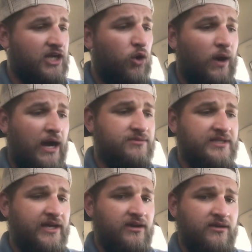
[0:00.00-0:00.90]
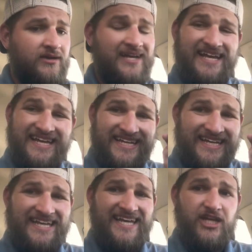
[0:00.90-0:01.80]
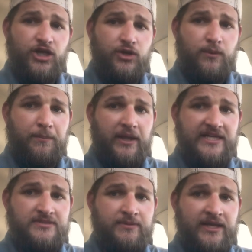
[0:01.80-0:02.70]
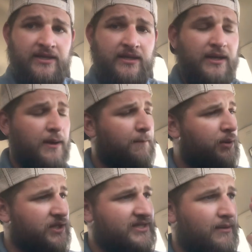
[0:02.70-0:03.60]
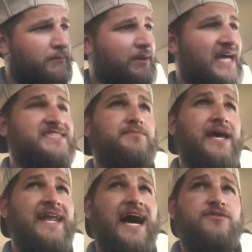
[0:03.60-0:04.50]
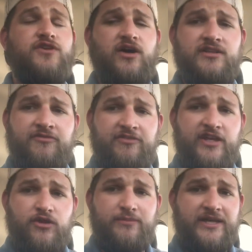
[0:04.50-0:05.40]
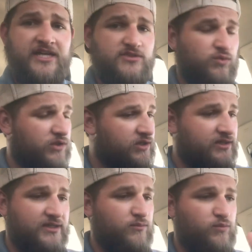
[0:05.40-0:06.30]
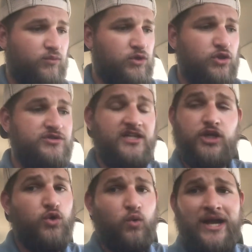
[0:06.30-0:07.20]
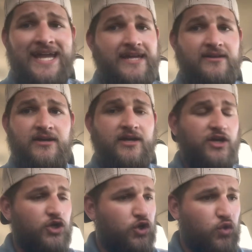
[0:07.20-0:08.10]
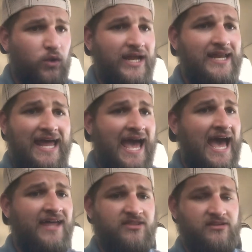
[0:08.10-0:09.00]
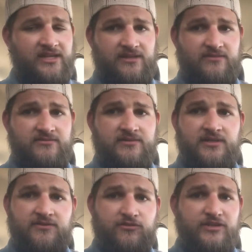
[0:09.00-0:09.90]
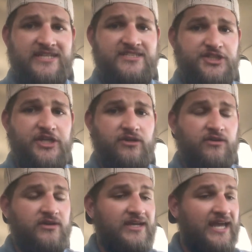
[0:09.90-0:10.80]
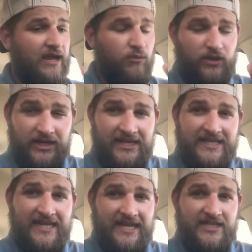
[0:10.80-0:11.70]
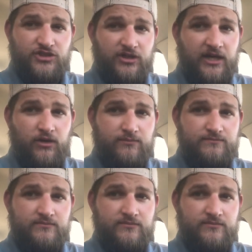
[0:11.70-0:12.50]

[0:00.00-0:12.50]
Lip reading: Go out there. Get a good replacement. Put the best man out there on the field because we're losing a great, great athlete for this year. And we're going to need that extra help.